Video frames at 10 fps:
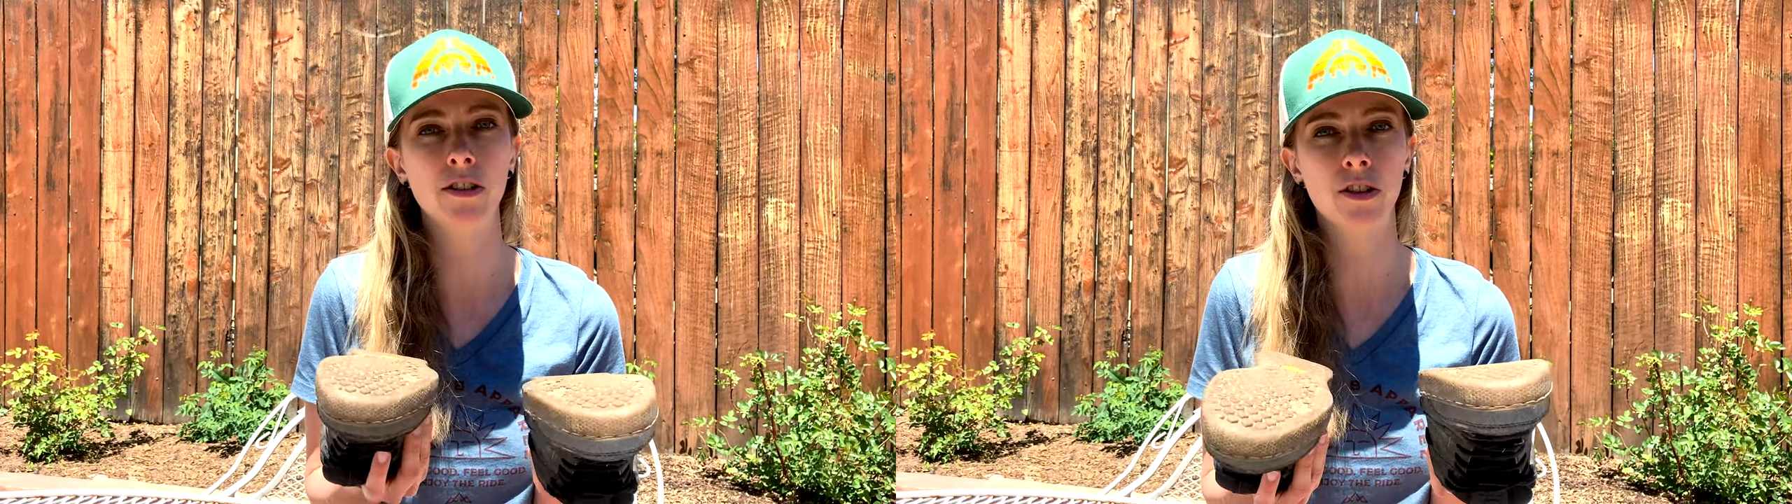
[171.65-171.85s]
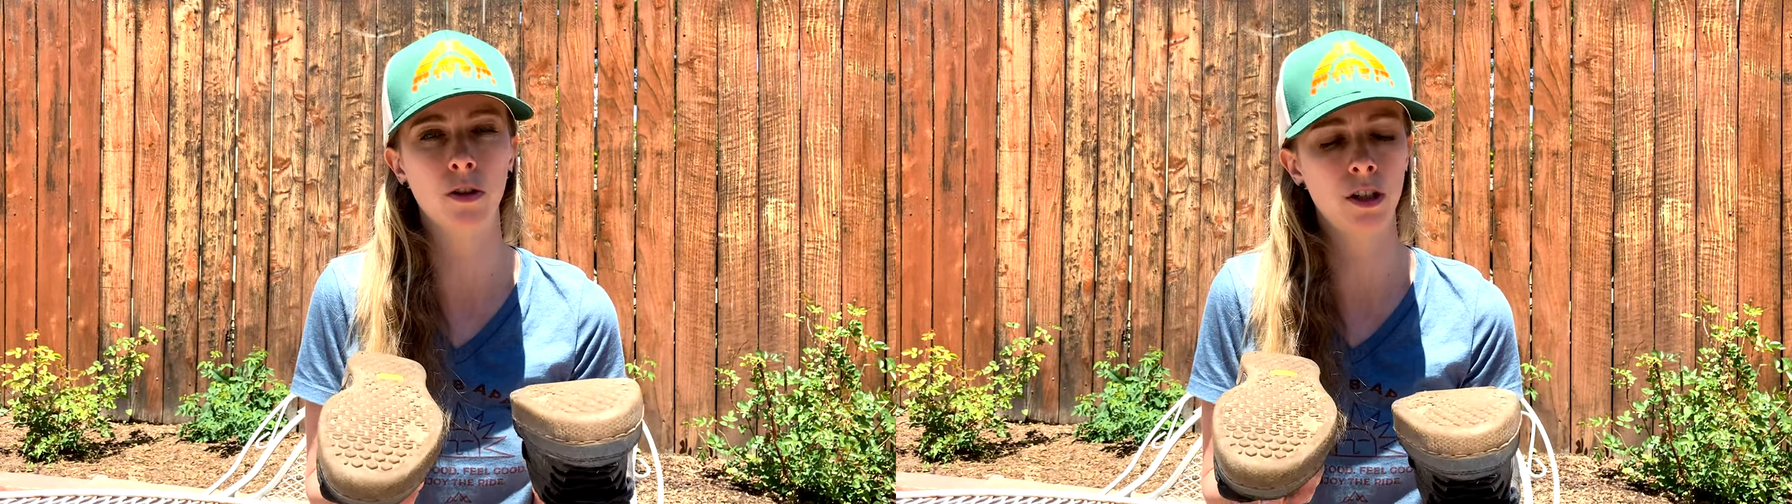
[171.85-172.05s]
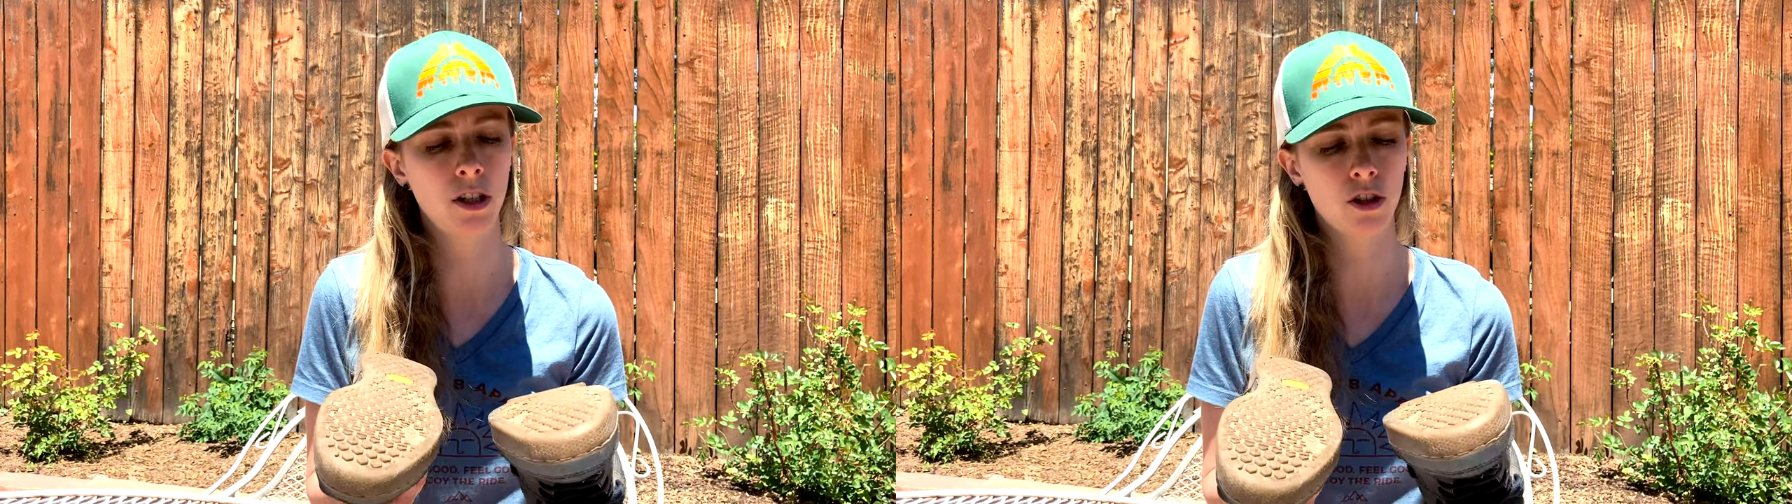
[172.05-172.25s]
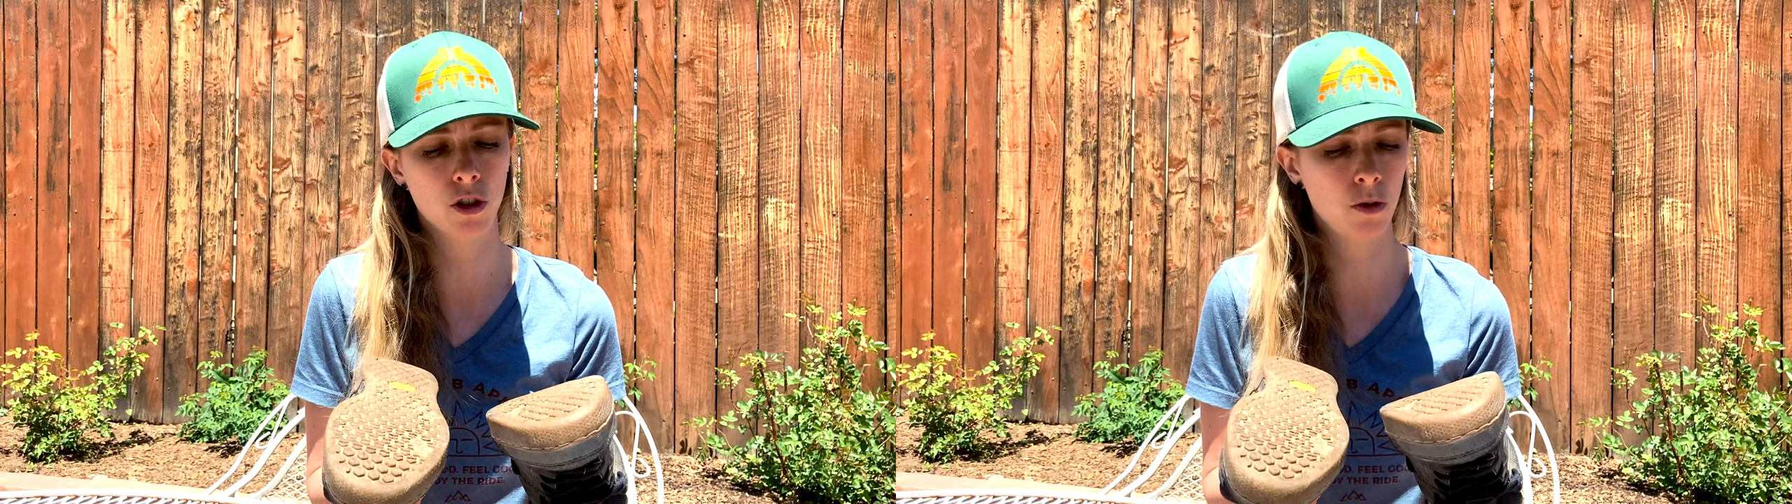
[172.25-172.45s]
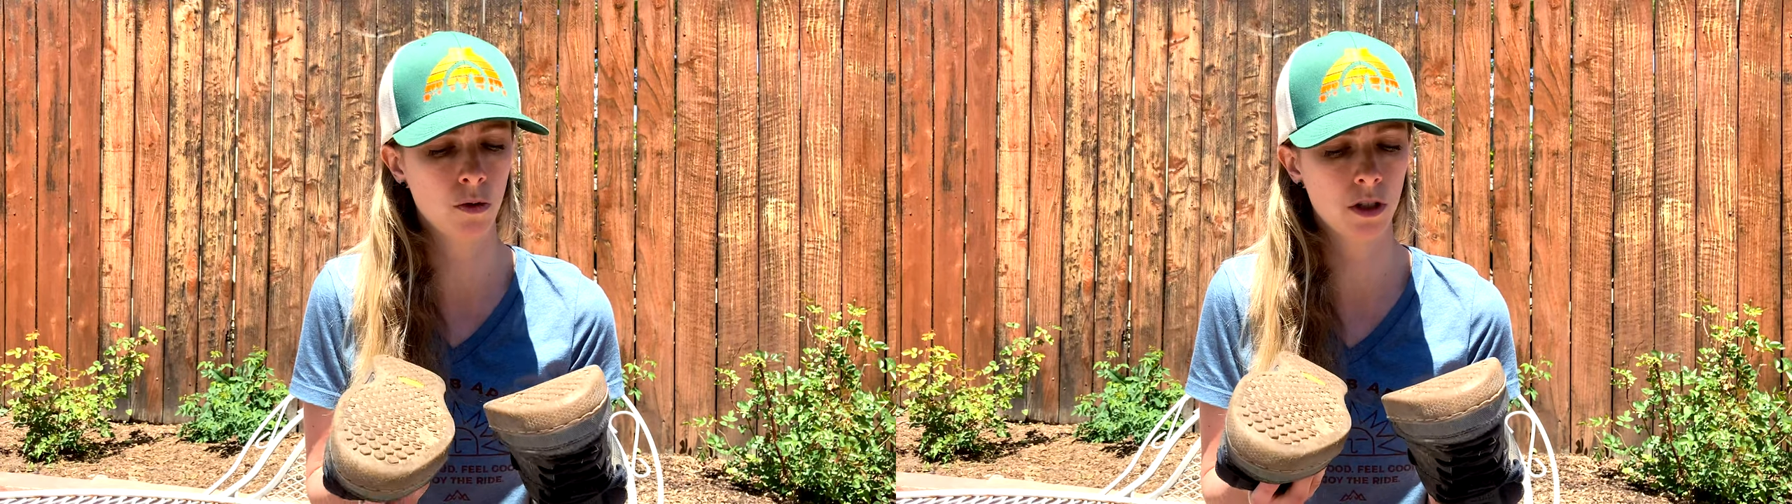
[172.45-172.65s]
sturdy
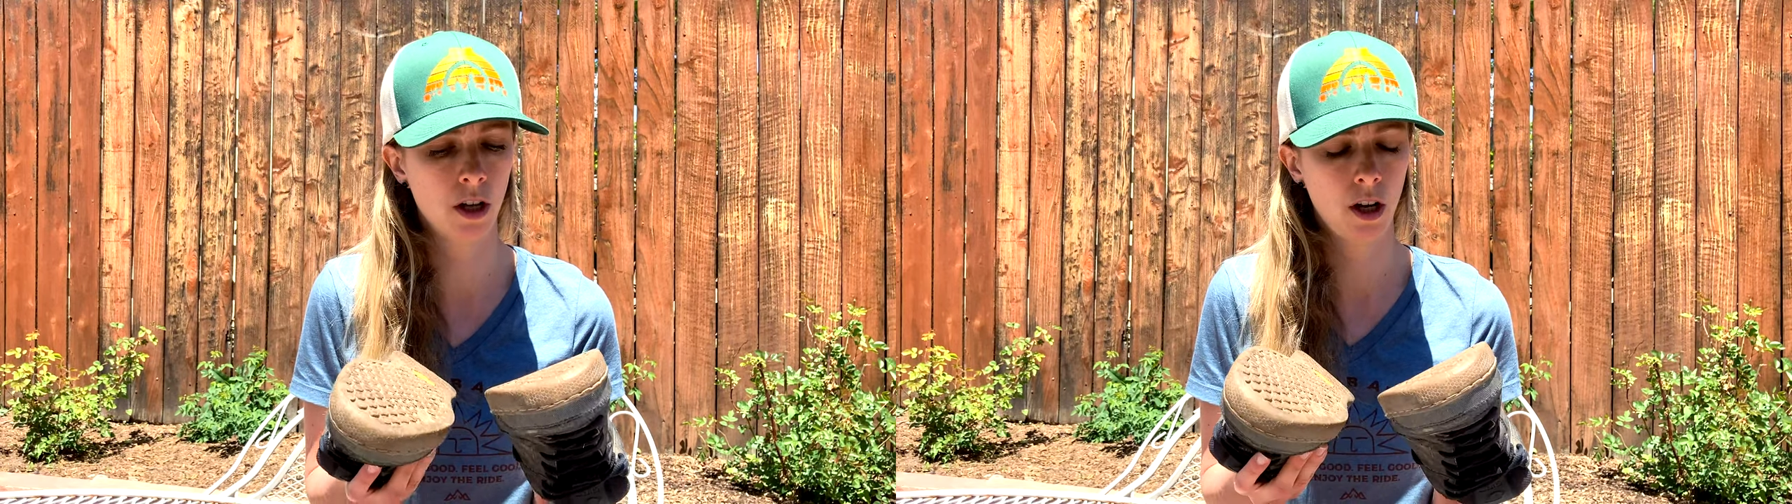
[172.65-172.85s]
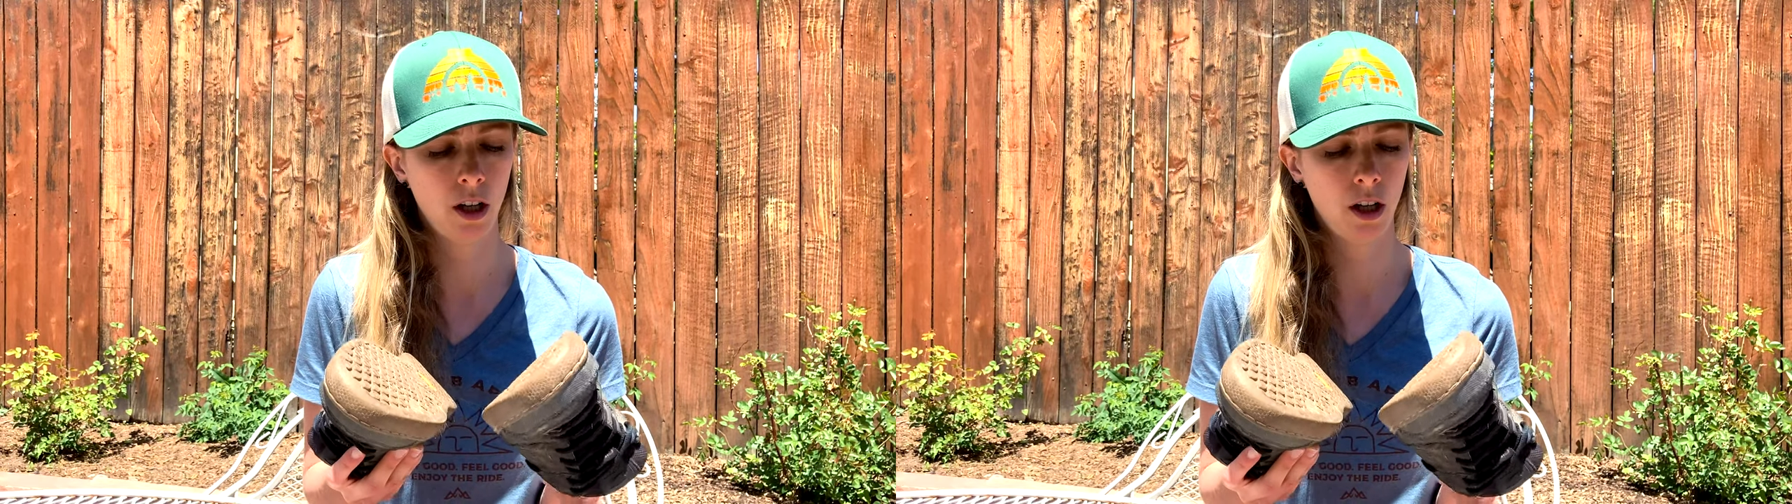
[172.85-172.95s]
shoes,